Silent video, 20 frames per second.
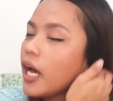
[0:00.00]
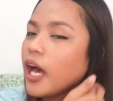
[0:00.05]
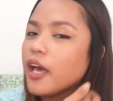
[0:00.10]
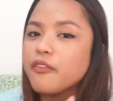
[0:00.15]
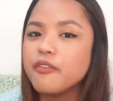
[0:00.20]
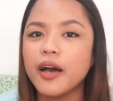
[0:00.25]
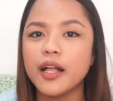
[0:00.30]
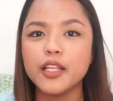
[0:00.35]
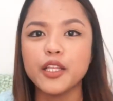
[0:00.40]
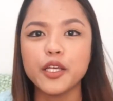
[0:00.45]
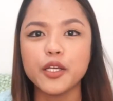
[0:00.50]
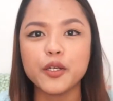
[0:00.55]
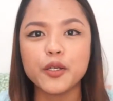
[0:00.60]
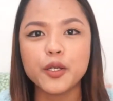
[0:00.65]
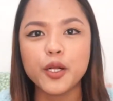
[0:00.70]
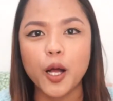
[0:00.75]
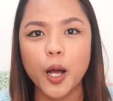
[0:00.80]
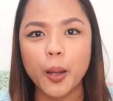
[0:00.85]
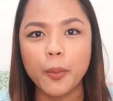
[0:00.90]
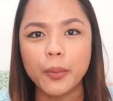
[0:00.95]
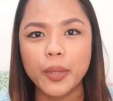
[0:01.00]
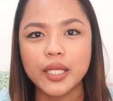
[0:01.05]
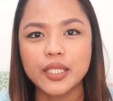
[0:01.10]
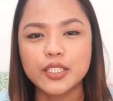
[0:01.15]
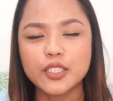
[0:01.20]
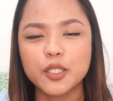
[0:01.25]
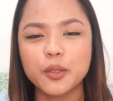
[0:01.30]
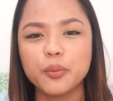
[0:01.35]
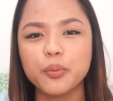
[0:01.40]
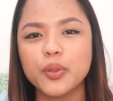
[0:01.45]
I value your
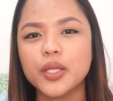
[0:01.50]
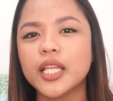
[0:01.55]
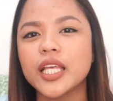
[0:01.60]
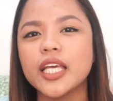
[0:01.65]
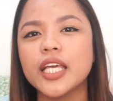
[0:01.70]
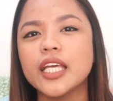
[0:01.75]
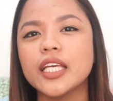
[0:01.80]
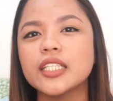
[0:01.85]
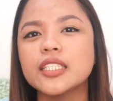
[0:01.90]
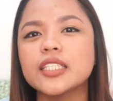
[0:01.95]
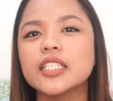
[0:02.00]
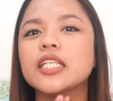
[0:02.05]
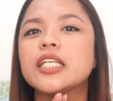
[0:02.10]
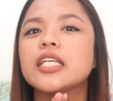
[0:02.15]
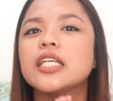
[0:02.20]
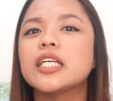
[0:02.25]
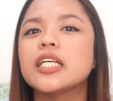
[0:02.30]
comments, so please